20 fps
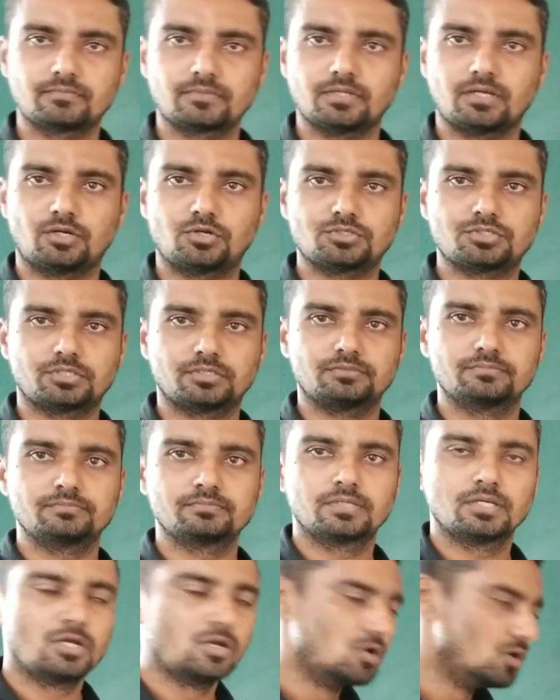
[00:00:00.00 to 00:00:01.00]
Understood?
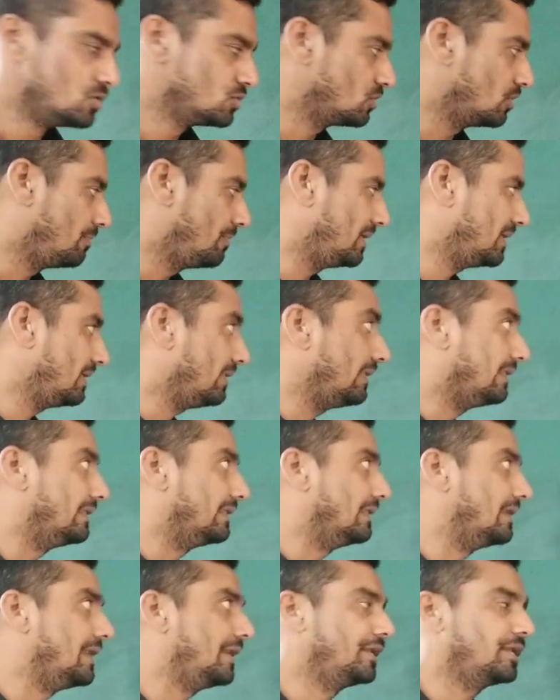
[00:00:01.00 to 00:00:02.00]
So,
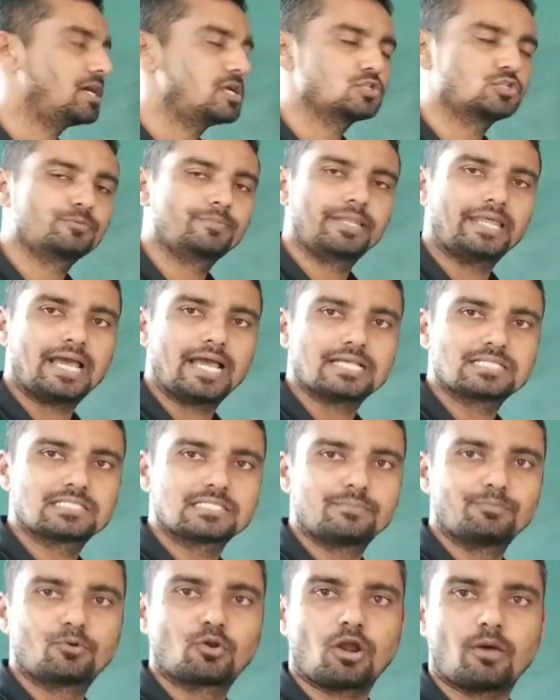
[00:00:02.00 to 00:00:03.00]
but it also has
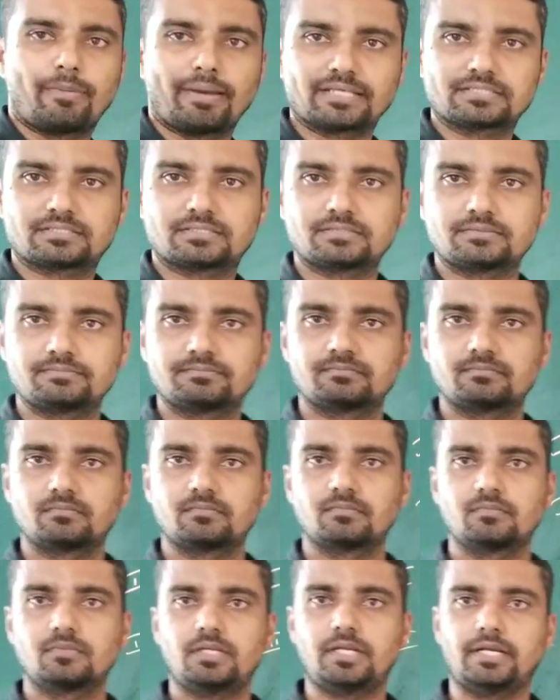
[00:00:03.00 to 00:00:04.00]
some drawbacks.
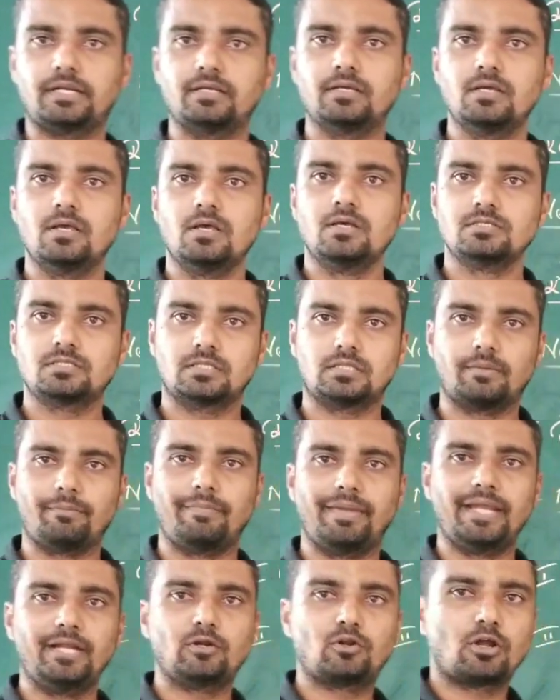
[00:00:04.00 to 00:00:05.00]
Right. So the
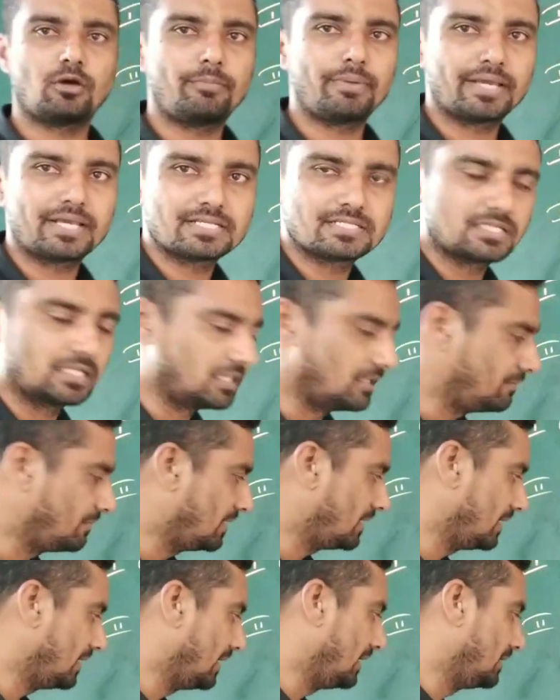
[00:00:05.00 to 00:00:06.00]
main drawback is nothing
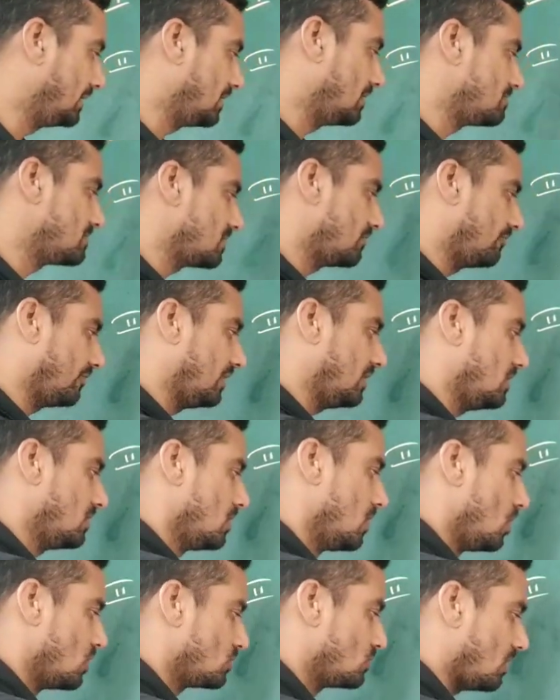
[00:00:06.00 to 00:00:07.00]
but in terms of
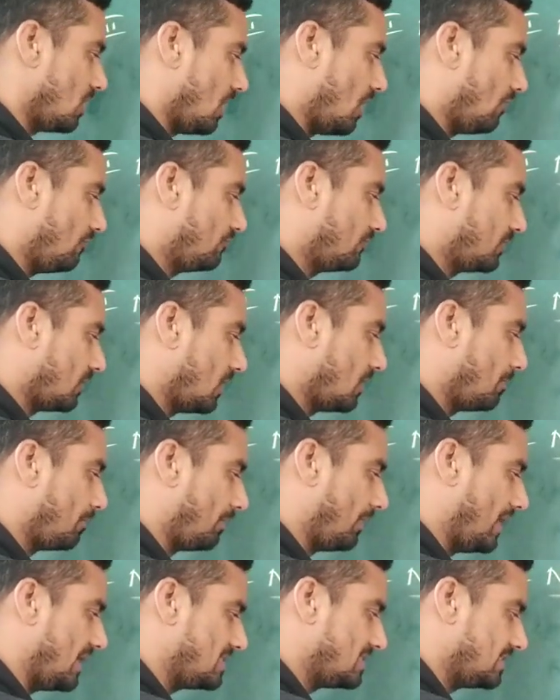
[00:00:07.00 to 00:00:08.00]
here. So
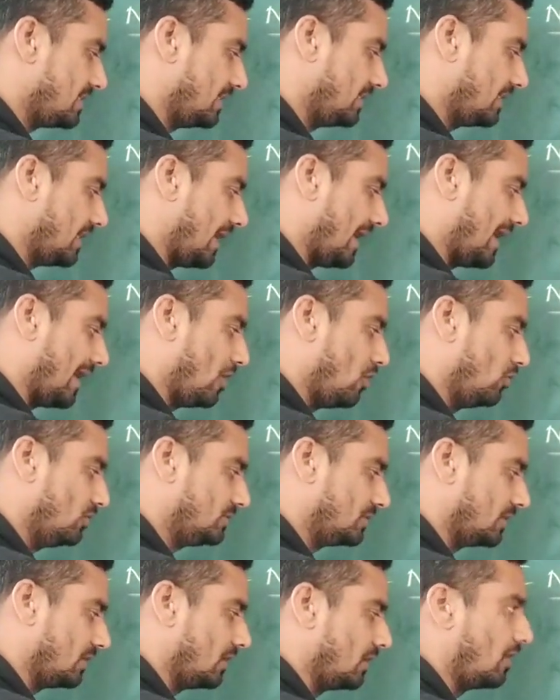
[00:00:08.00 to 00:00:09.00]
after placing the
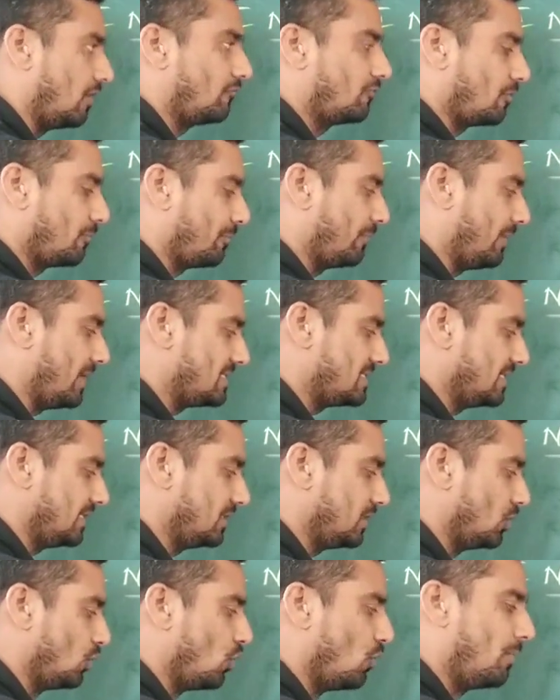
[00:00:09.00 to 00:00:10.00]
halogen, after placing
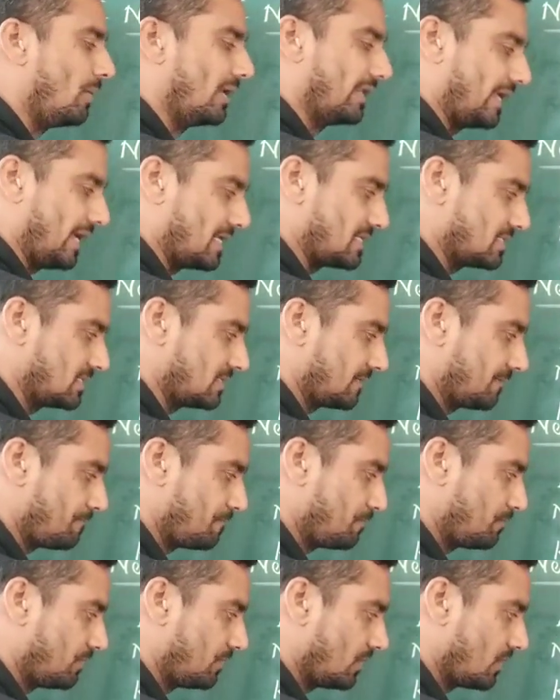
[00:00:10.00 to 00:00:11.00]
the noble gas,
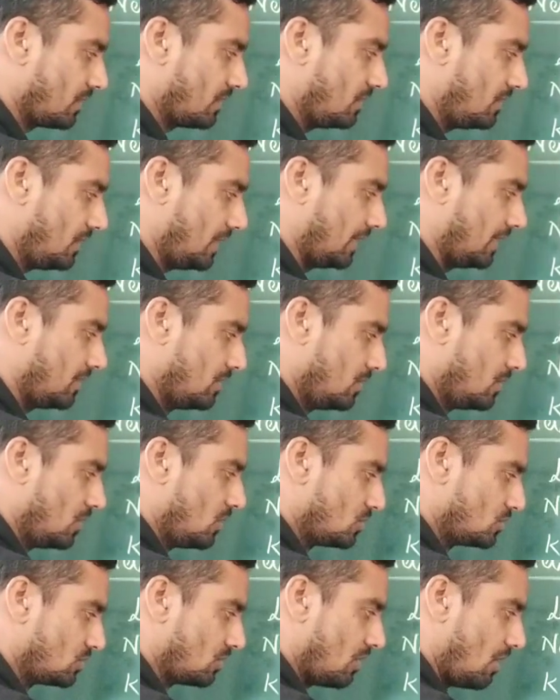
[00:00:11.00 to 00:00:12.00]
right.
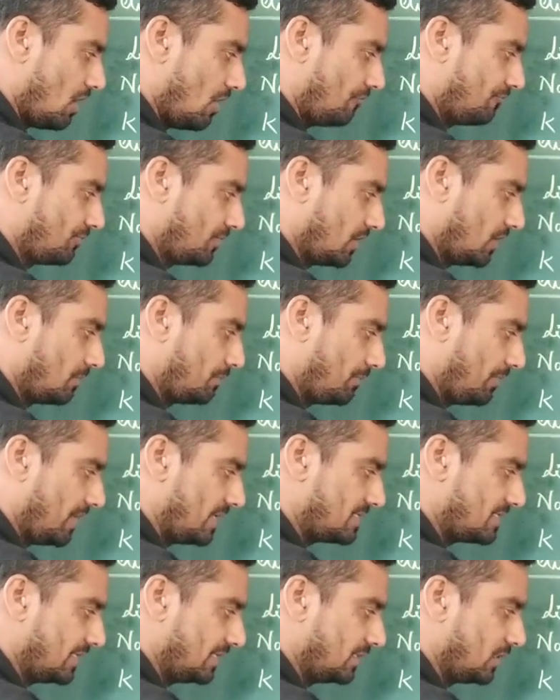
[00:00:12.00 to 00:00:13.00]
So after
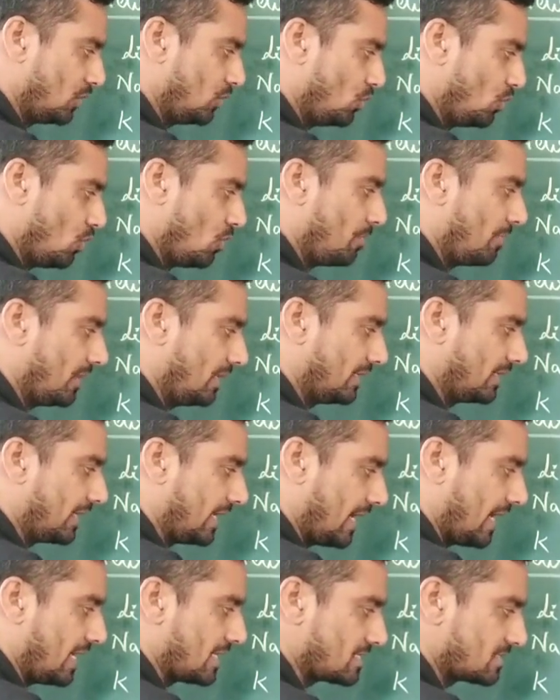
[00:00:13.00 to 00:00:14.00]
placing the noble
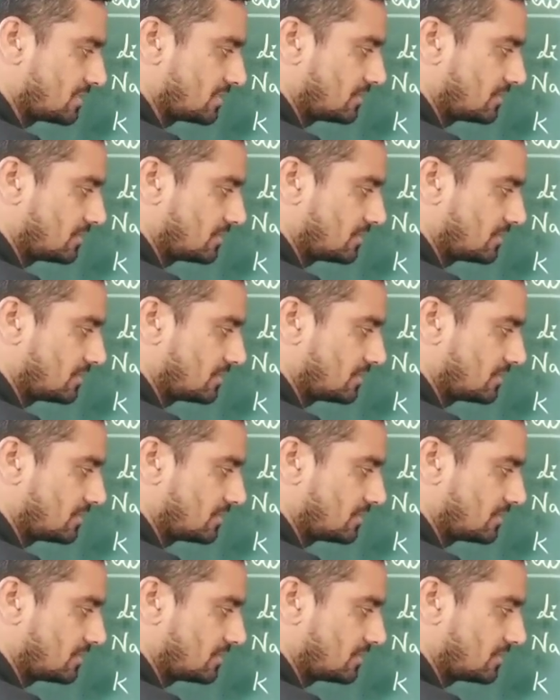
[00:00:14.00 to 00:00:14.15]
gas